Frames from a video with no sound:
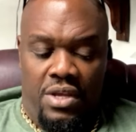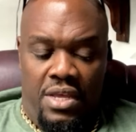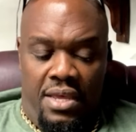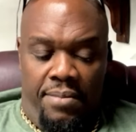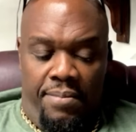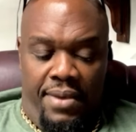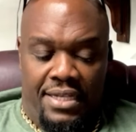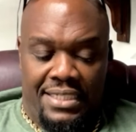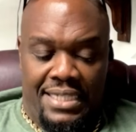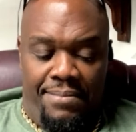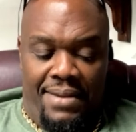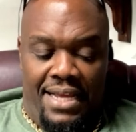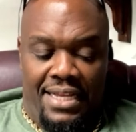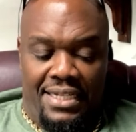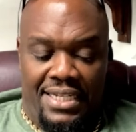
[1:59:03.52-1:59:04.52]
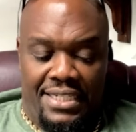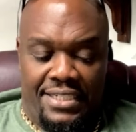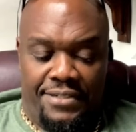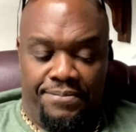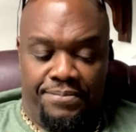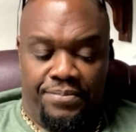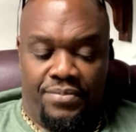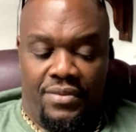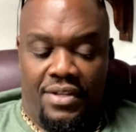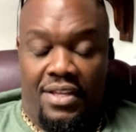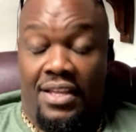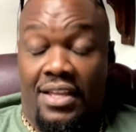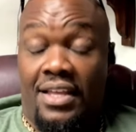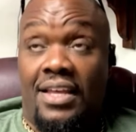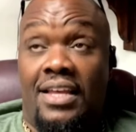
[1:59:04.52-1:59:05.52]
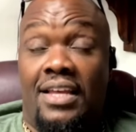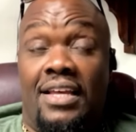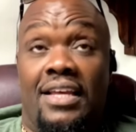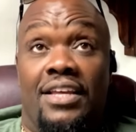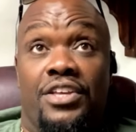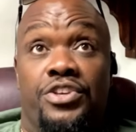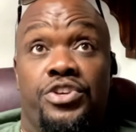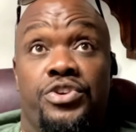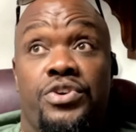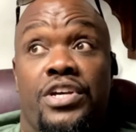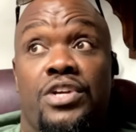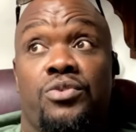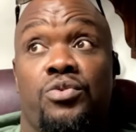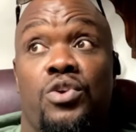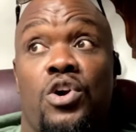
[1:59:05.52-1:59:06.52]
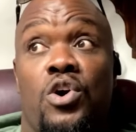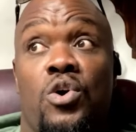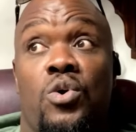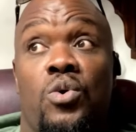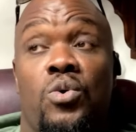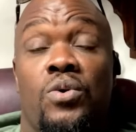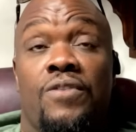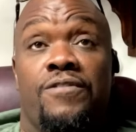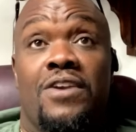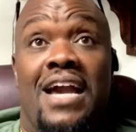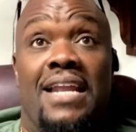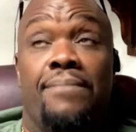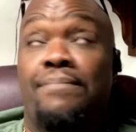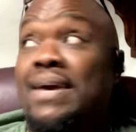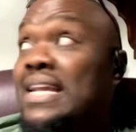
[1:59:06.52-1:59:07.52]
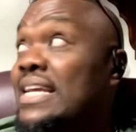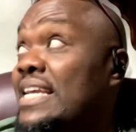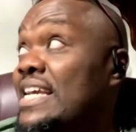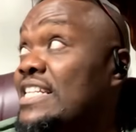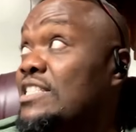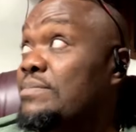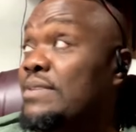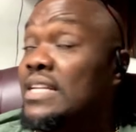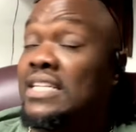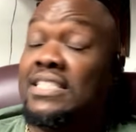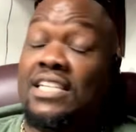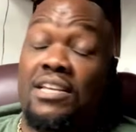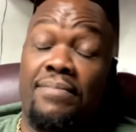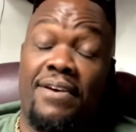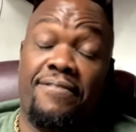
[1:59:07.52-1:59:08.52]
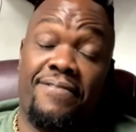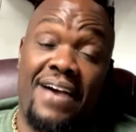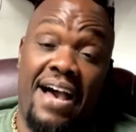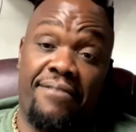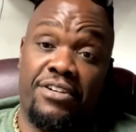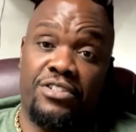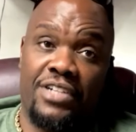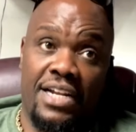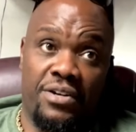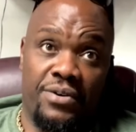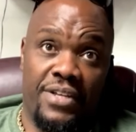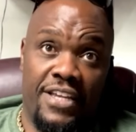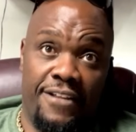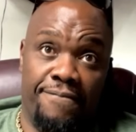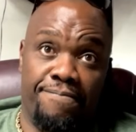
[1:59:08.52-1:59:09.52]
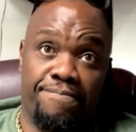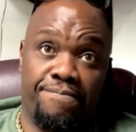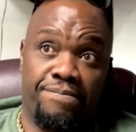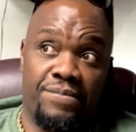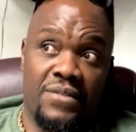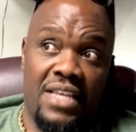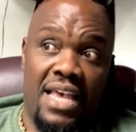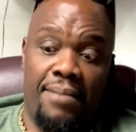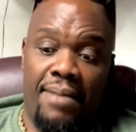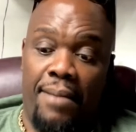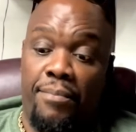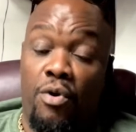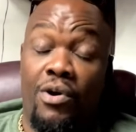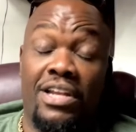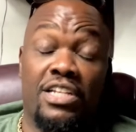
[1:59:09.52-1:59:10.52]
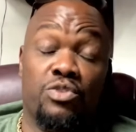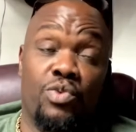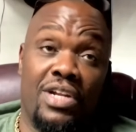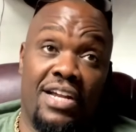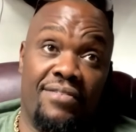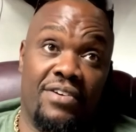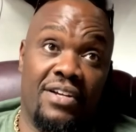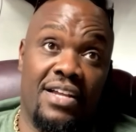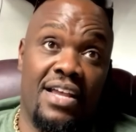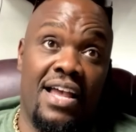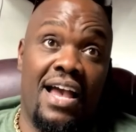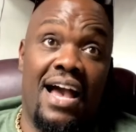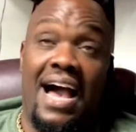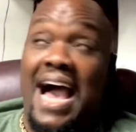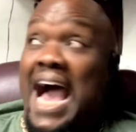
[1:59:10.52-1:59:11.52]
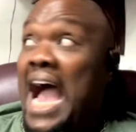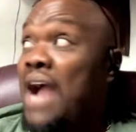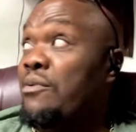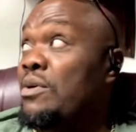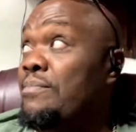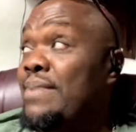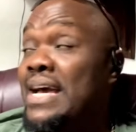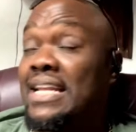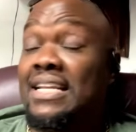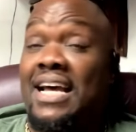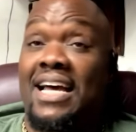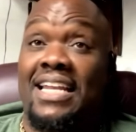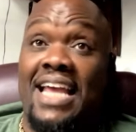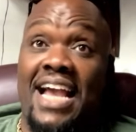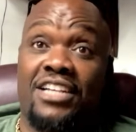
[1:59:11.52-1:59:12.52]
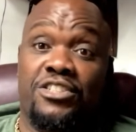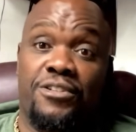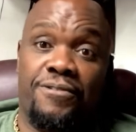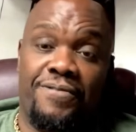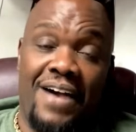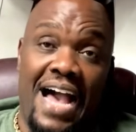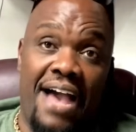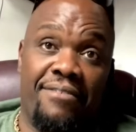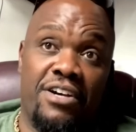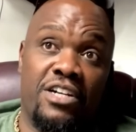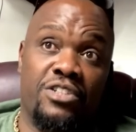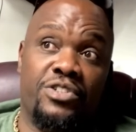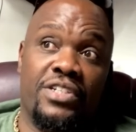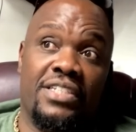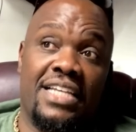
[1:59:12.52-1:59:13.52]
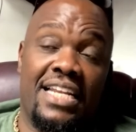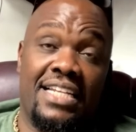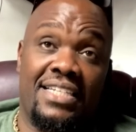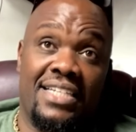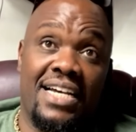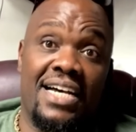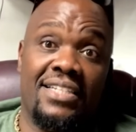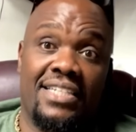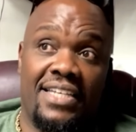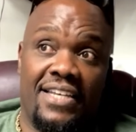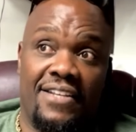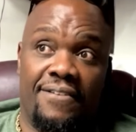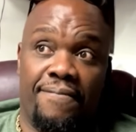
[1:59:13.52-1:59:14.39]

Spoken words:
because I'm like, listen, you can roll. If you got to bet against me, let's say you bet 500, I don't hit. And my point is whatever. I will bet an extra 500 that it does hit.